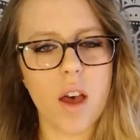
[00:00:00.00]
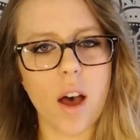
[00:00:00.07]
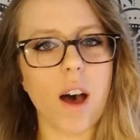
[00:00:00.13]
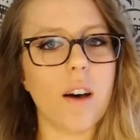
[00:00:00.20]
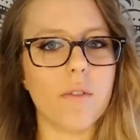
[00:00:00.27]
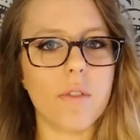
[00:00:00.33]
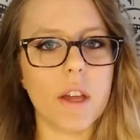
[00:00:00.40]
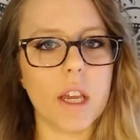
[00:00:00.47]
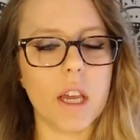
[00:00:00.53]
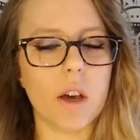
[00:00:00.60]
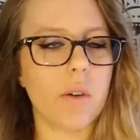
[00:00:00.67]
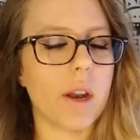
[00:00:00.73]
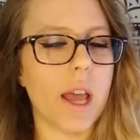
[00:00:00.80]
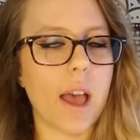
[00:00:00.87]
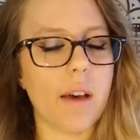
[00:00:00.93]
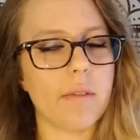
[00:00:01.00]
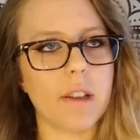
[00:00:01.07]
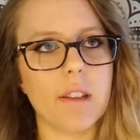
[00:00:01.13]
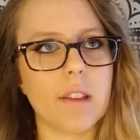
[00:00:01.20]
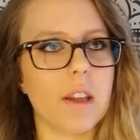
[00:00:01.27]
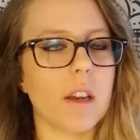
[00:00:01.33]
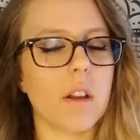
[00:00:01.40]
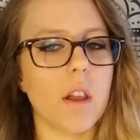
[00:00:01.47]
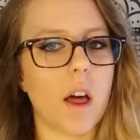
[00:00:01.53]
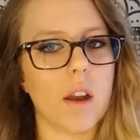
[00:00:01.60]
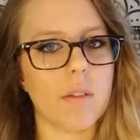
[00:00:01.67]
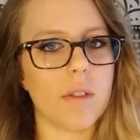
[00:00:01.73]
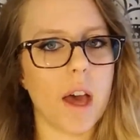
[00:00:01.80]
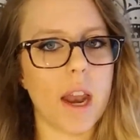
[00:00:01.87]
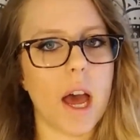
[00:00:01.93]
of video, and I haven't seen a lot
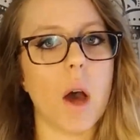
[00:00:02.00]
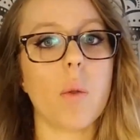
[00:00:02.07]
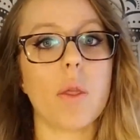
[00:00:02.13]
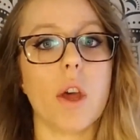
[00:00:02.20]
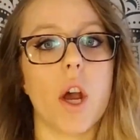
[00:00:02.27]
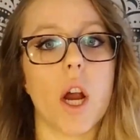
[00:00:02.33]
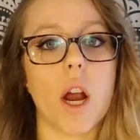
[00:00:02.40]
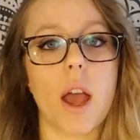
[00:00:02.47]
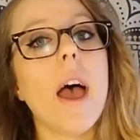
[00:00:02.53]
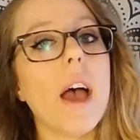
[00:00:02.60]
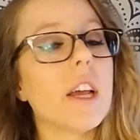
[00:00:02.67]
of that out there.